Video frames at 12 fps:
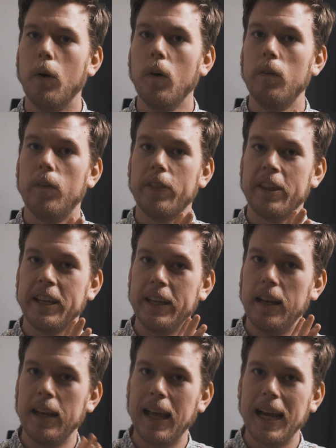both
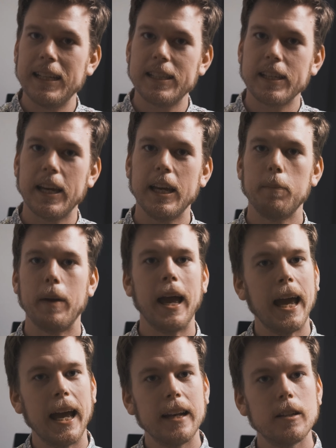the landscape
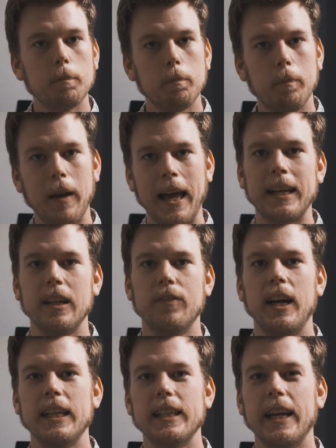and black and
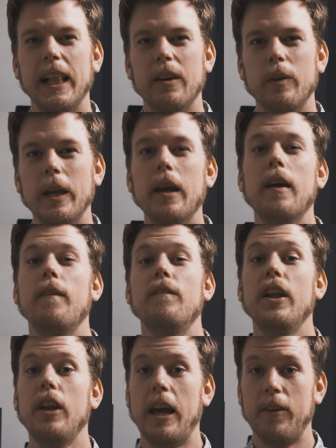white gallery
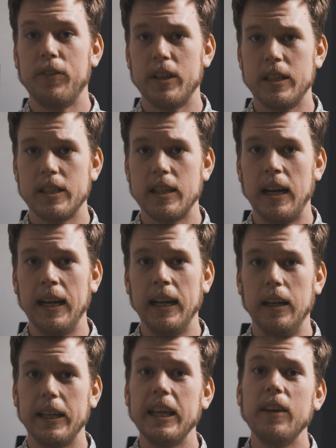will have this
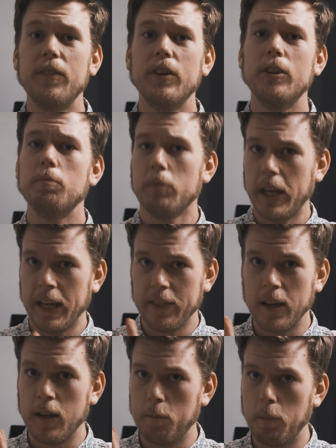style, even in
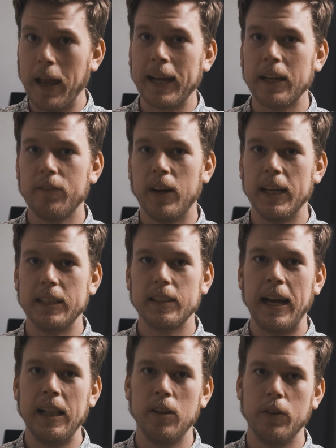the black and white
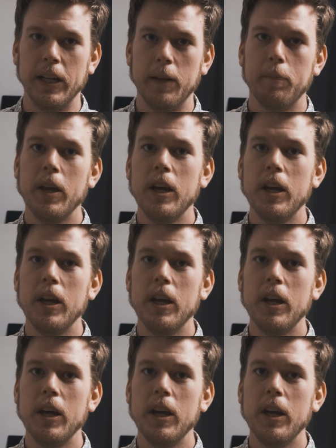gallery.